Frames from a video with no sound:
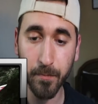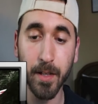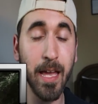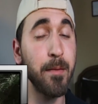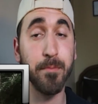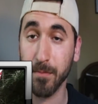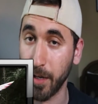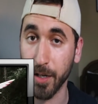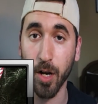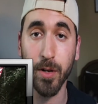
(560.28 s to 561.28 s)
Yep,
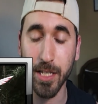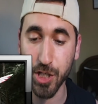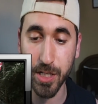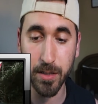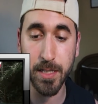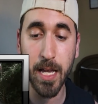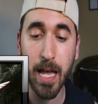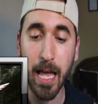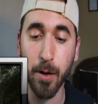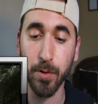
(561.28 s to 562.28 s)
there you go. He shields,
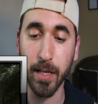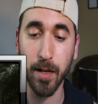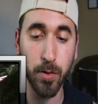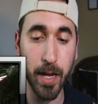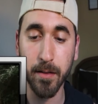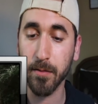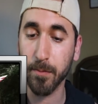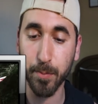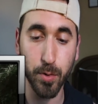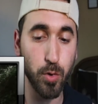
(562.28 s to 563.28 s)
and we're like, okay,
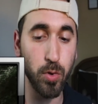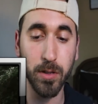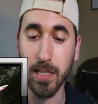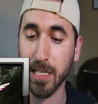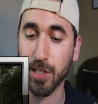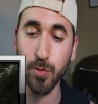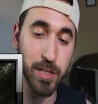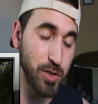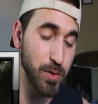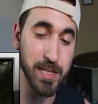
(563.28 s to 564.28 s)
cool. Let's do
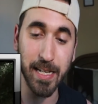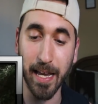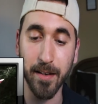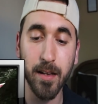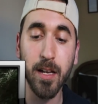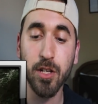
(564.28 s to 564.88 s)
this again.